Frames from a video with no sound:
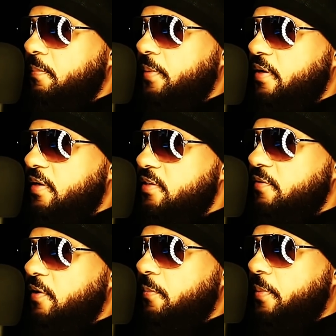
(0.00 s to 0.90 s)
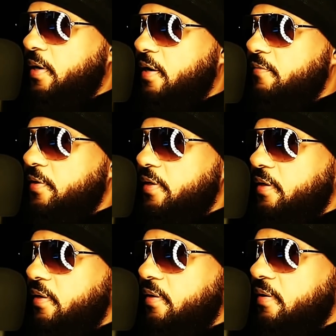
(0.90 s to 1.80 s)
because of their
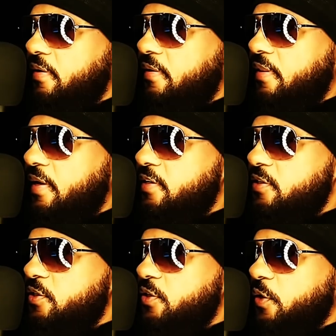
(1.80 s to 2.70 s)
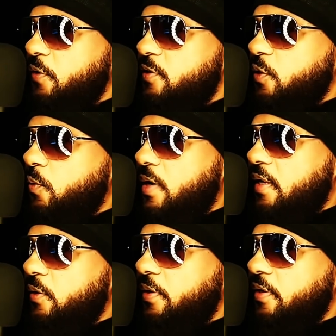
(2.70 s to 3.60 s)
poverty, they deserve to
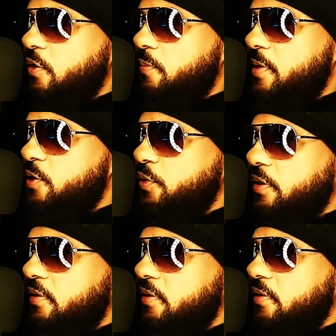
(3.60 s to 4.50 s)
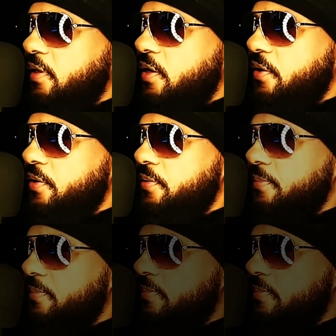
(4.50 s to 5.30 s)
wallow in their misery a little longer